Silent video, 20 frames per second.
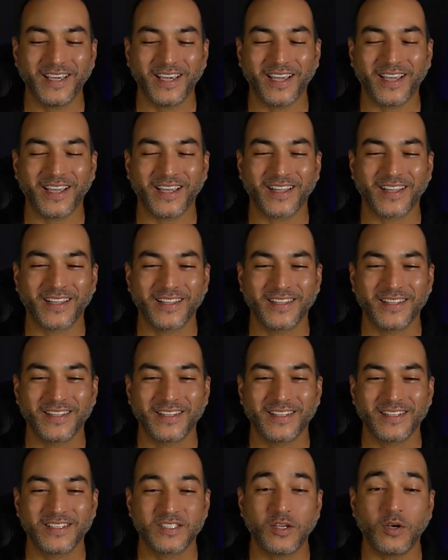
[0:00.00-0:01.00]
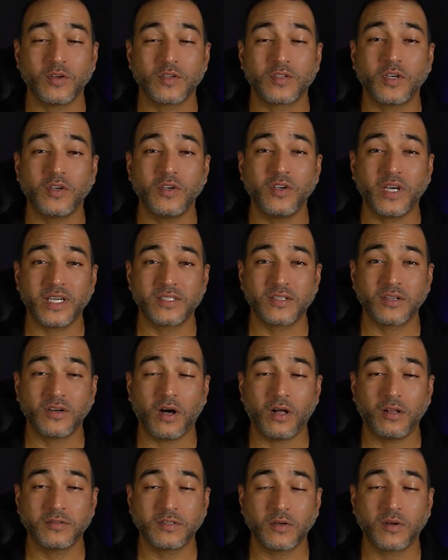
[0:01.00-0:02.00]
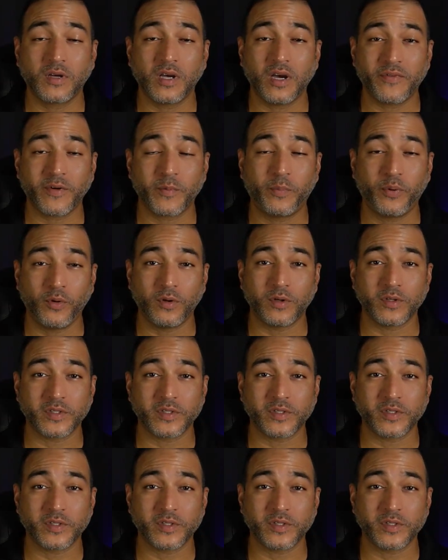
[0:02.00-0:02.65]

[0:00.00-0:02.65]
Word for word: Yeah. So you guys also cover